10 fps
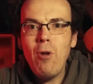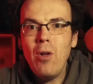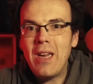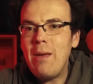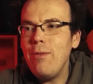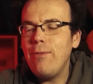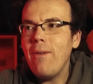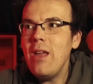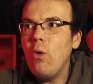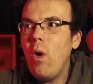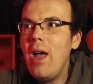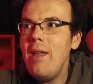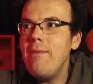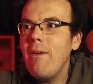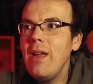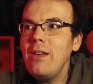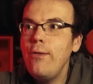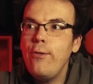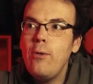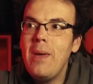wrong, he was very quiet, very
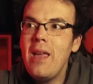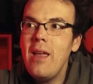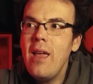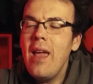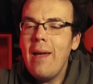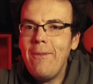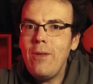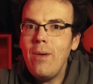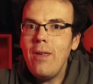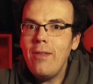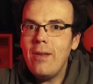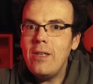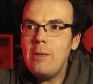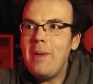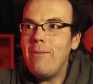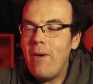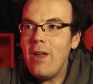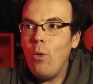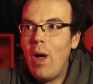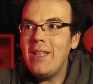unassuming, and for Yuki Tsunoda to be very
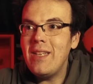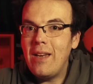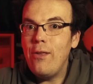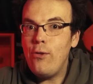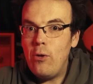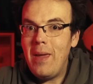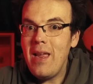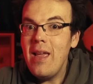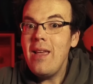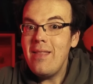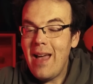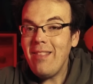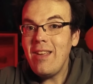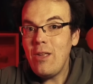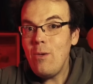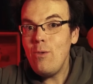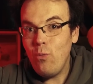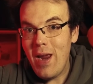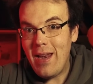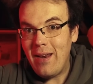quiet and unassuming, that's a huge
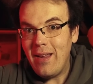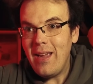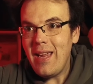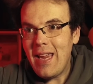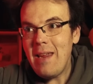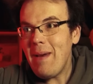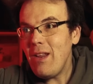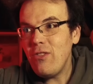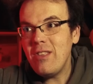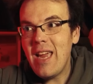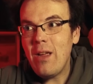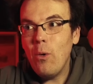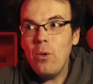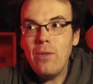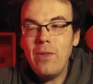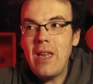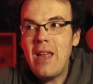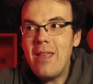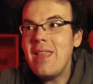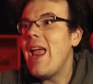win. He managed to take all of
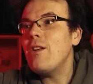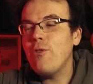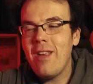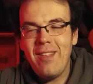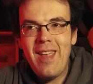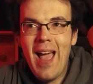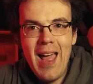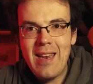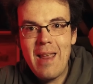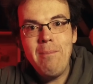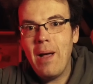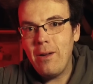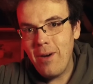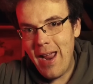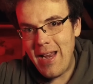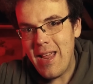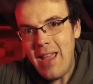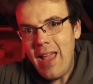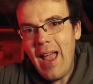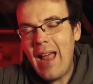the theatrics he had in Bahrain
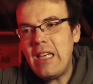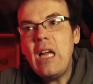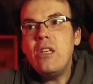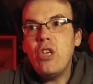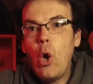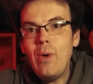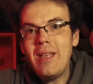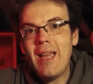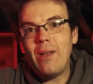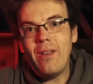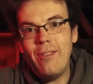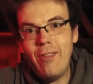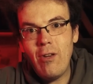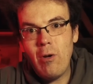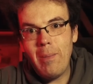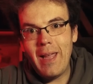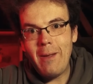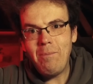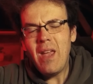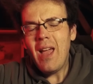and tone it down considerably.
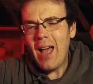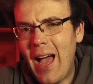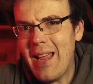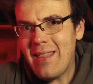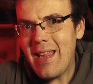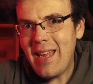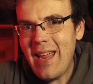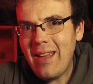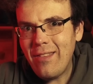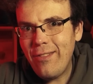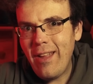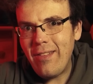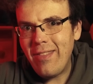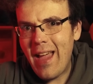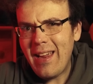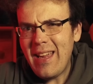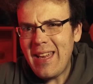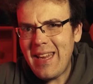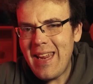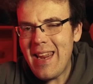I think he can sense that
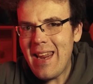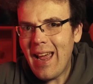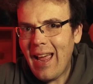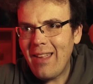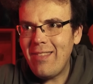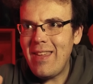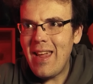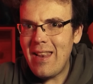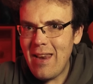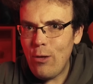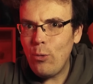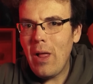he has the initial